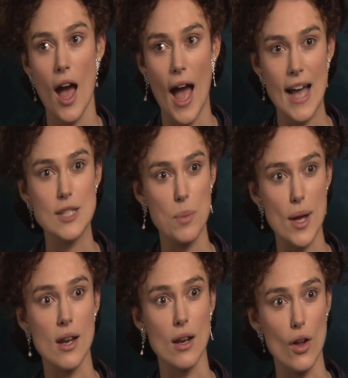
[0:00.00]
has
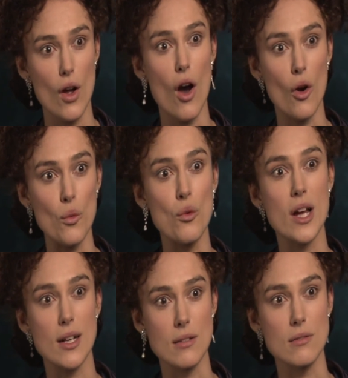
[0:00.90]
been a
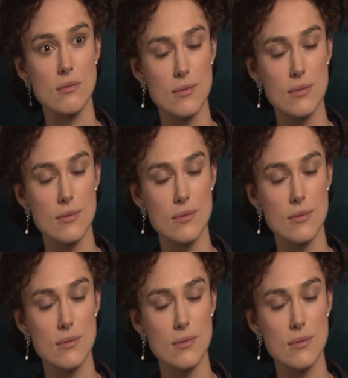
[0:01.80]
real